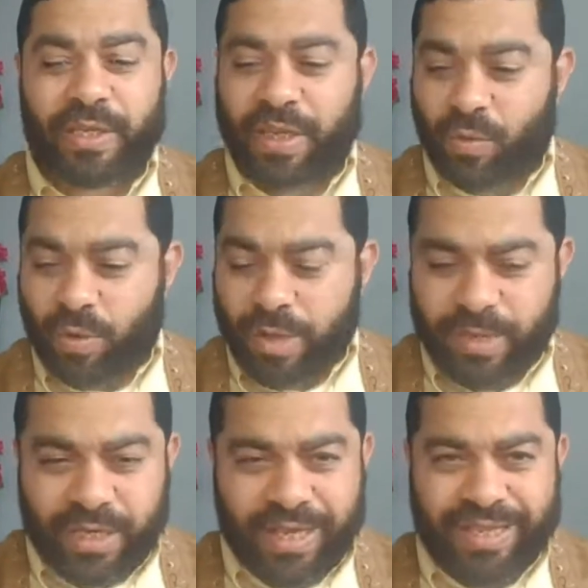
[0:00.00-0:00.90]
that
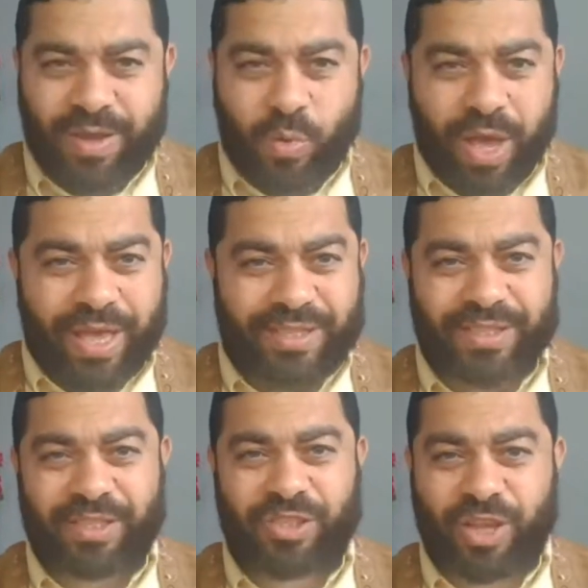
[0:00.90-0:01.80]
women in the
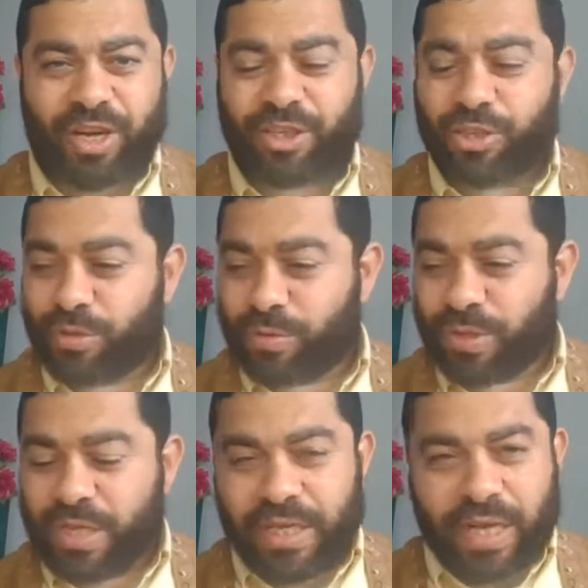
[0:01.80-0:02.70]
West started to